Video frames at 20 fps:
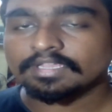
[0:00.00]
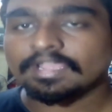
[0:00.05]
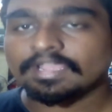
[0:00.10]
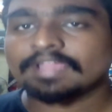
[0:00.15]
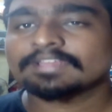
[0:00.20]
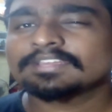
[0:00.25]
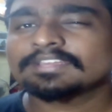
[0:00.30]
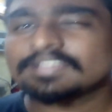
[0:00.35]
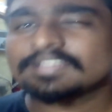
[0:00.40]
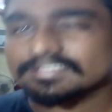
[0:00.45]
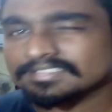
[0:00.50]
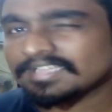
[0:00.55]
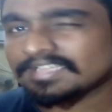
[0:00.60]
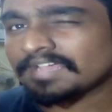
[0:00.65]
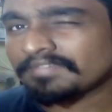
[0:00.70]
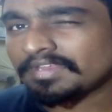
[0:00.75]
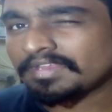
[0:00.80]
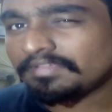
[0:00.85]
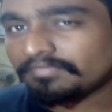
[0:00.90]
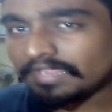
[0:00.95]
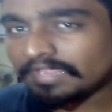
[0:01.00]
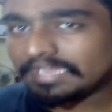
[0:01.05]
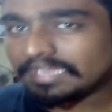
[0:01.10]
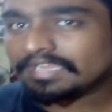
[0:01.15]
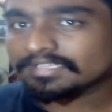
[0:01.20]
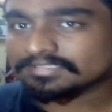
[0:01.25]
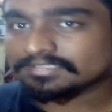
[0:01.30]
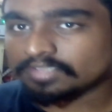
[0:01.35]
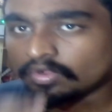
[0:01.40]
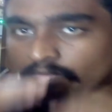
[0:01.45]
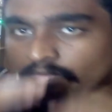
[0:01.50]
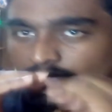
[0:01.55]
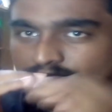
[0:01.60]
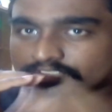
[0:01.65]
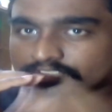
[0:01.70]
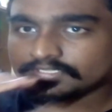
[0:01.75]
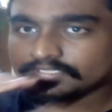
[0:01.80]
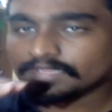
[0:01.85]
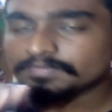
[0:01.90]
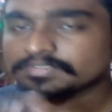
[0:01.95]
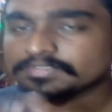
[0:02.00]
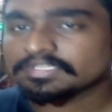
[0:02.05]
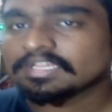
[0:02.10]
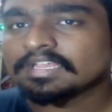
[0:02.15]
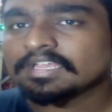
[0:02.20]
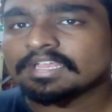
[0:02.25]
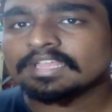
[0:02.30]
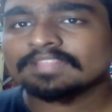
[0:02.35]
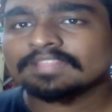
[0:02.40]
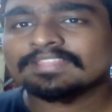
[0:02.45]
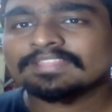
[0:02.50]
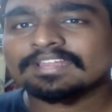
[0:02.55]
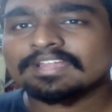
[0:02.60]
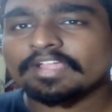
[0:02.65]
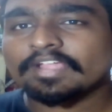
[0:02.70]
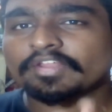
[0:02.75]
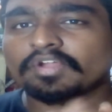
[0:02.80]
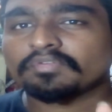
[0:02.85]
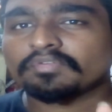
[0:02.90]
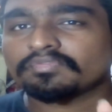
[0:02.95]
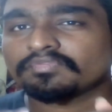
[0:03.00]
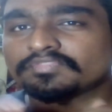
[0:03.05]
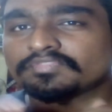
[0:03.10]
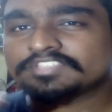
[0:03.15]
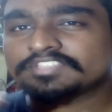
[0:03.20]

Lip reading: and it doesn't have any failures or missteps that kind of